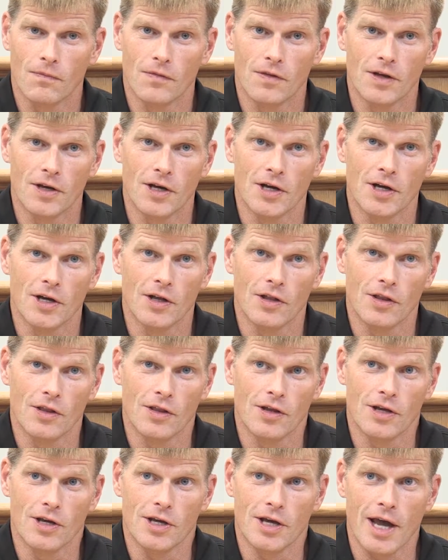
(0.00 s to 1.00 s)

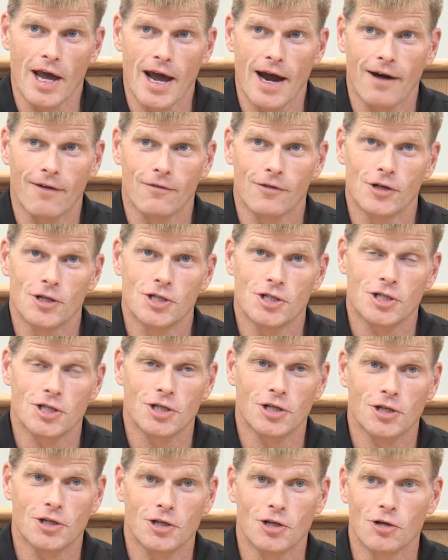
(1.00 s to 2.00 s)
The average
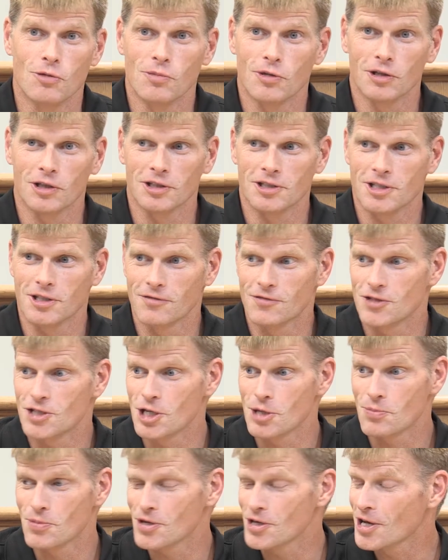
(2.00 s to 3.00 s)
cumulative
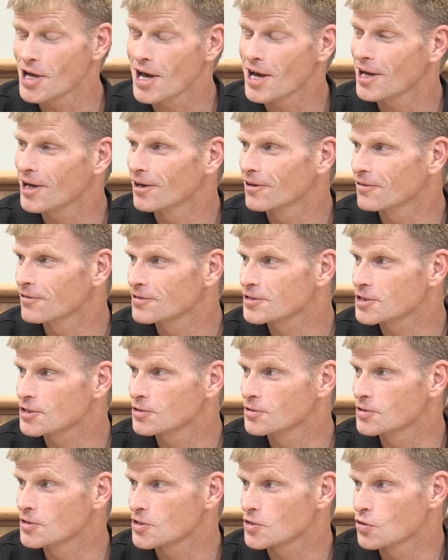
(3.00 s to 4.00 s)
GPA of
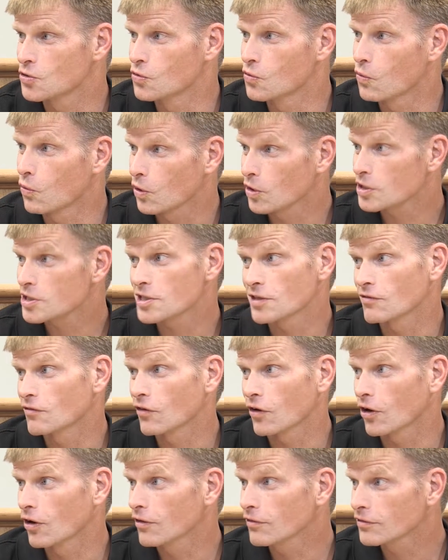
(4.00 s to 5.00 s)
students who weren't
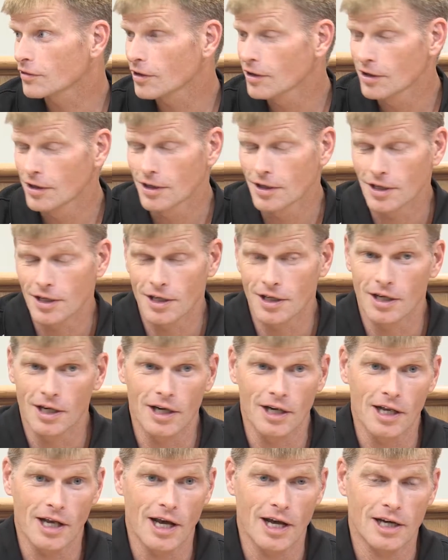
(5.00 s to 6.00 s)
involved in
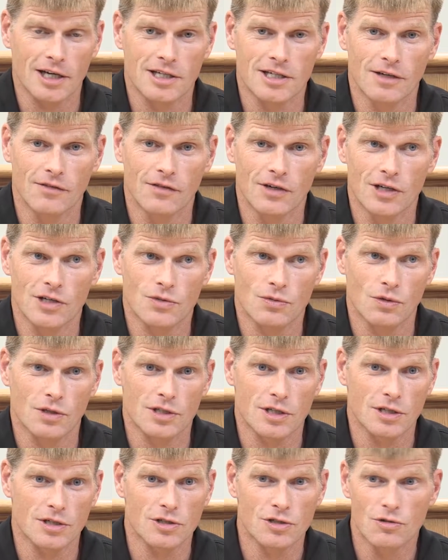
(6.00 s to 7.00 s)
any activities
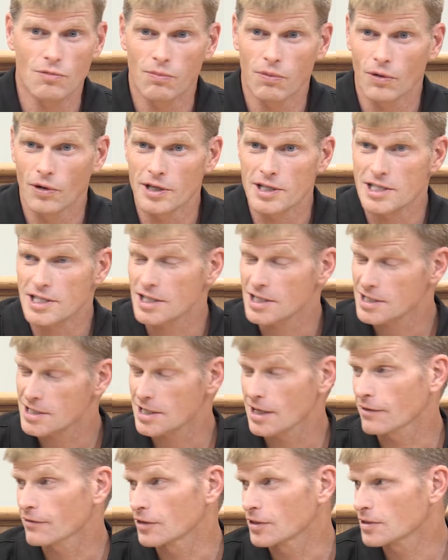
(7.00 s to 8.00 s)
was a
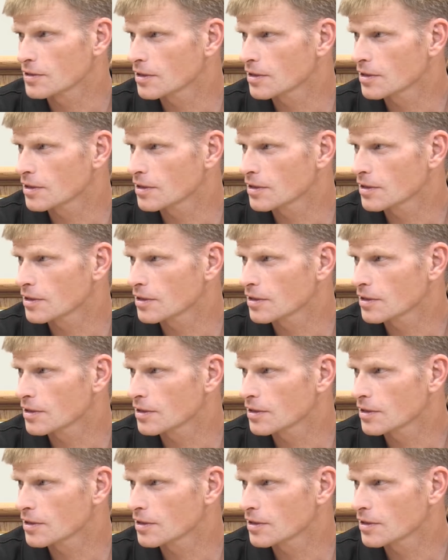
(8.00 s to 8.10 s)
2.67.